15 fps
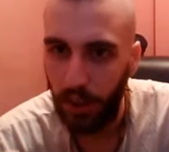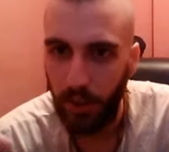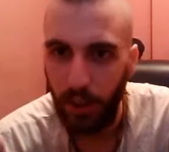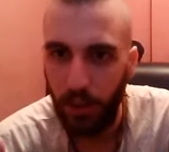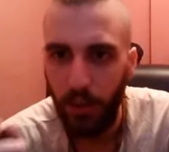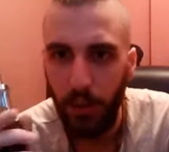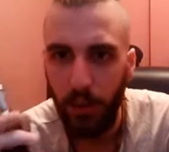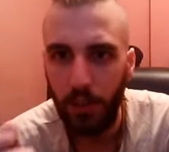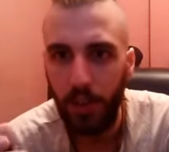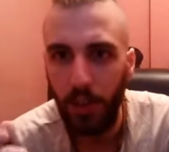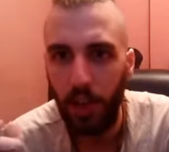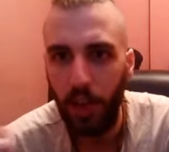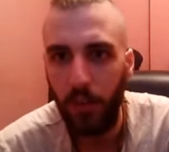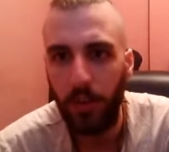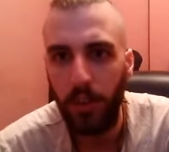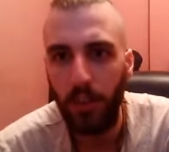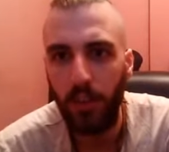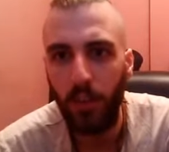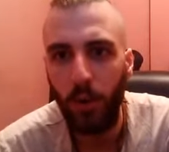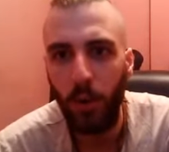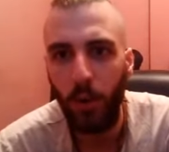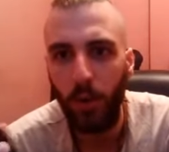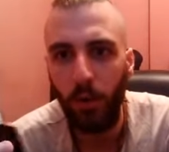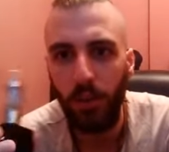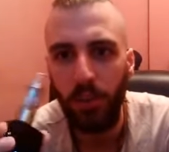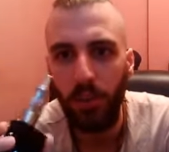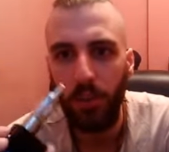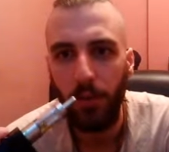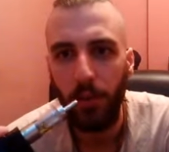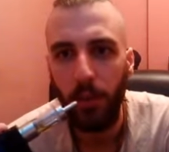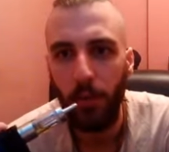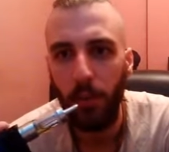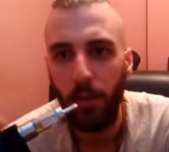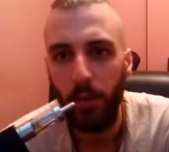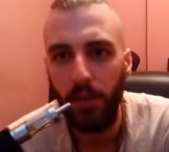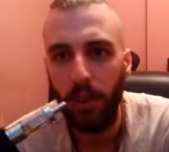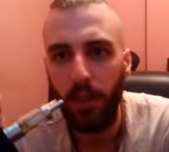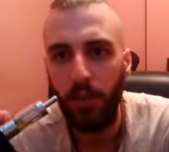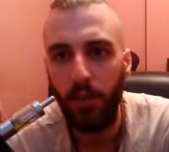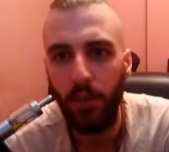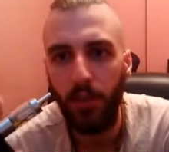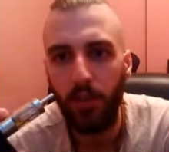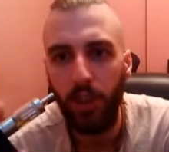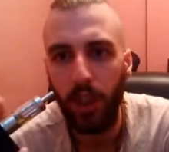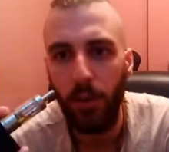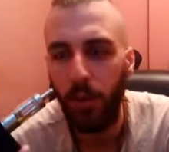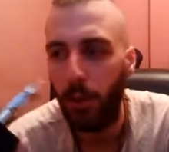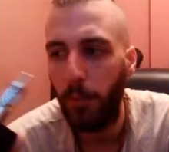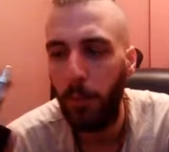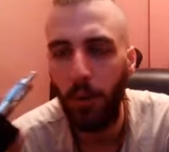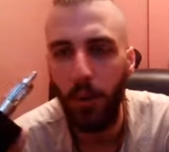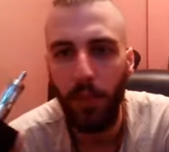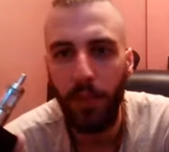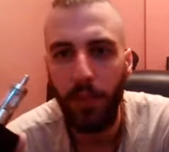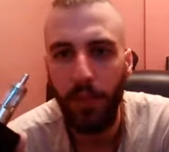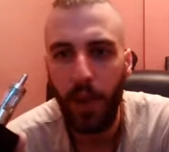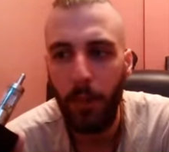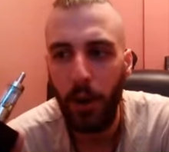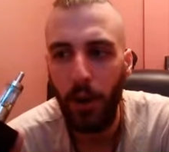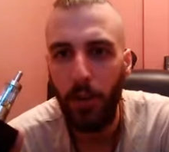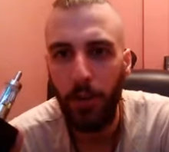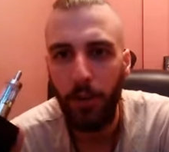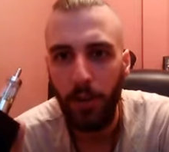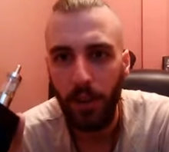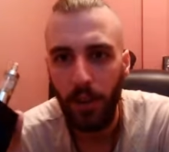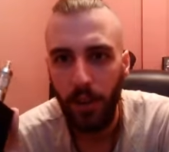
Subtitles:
Don't know what's going on with these coils, because even you see when I put it on the Vamo,